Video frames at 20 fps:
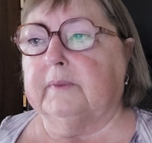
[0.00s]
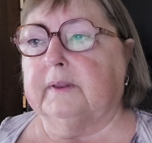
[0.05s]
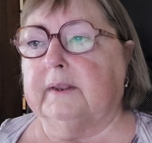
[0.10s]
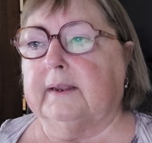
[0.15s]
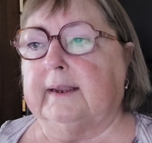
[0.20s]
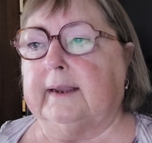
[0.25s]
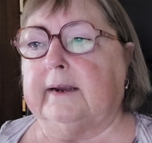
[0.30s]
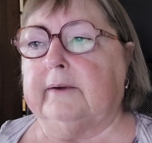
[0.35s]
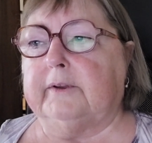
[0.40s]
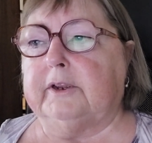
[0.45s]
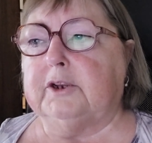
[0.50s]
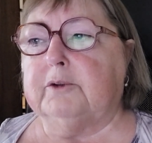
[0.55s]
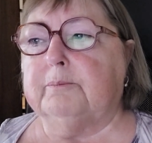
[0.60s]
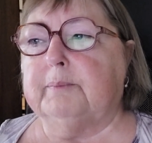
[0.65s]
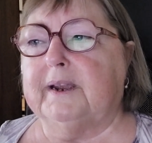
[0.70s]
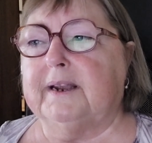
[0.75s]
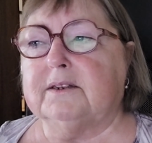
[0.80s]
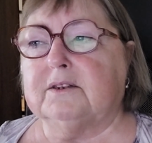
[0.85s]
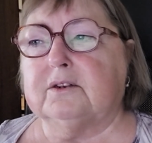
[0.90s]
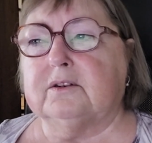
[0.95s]
how it
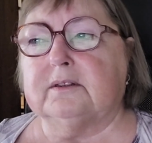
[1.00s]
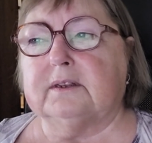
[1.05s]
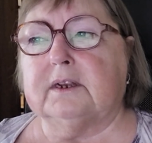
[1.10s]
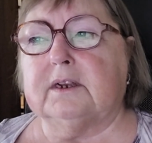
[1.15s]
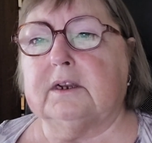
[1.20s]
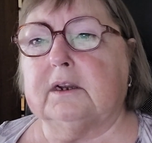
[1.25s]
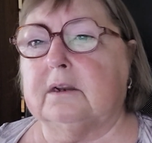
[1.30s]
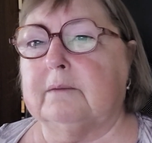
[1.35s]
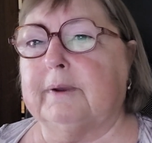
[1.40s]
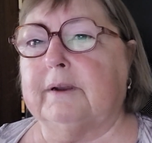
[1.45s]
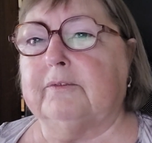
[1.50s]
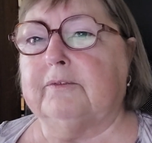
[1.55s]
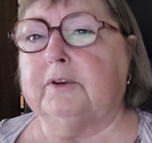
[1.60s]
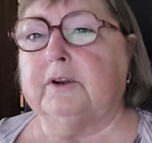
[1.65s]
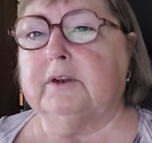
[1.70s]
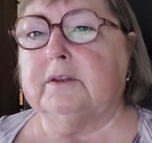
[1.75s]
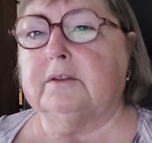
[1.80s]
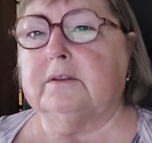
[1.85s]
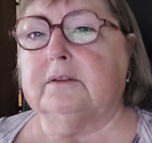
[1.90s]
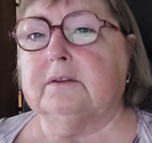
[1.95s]
compares, because they're going back
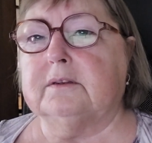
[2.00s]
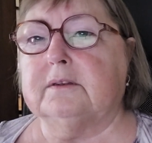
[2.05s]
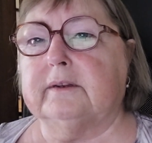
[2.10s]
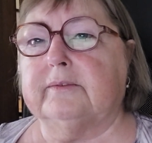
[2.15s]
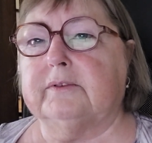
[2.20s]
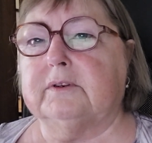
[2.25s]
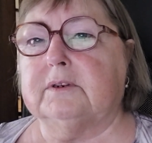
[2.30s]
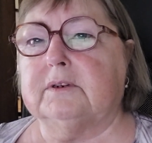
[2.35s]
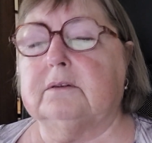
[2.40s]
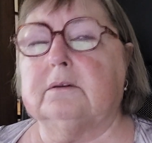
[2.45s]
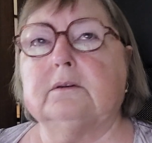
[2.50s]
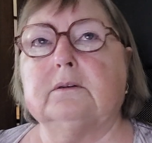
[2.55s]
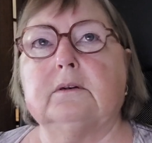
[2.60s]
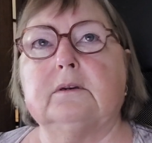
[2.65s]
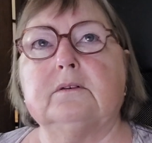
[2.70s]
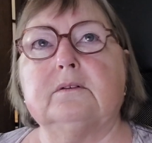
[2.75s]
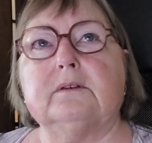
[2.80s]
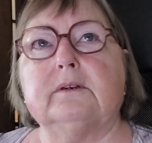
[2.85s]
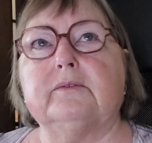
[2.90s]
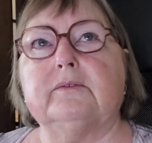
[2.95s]
further than 70. Oh
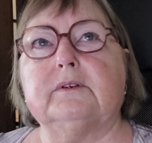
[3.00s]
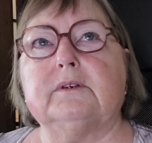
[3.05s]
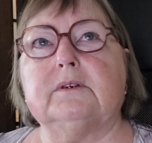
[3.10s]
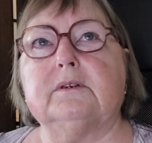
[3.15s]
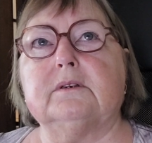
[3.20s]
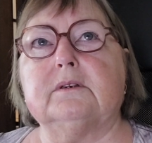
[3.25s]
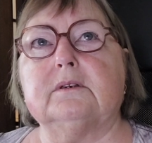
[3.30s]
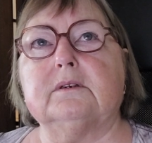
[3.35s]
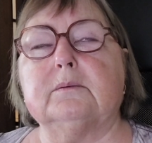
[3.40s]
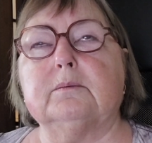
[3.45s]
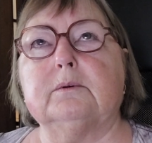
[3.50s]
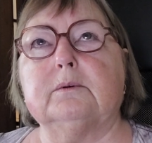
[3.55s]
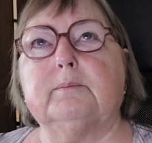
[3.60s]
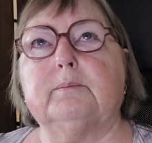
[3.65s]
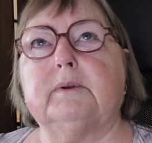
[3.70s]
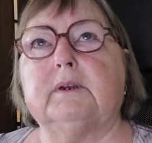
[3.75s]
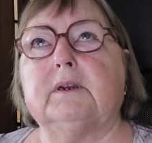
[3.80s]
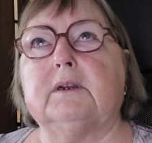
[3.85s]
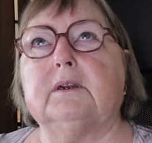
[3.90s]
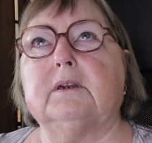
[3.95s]
no, 76 would
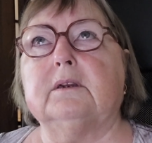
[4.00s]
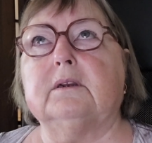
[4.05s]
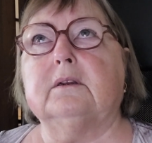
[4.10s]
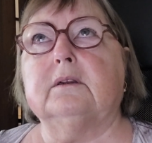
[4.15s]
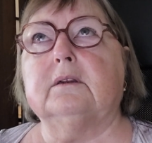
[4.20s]
be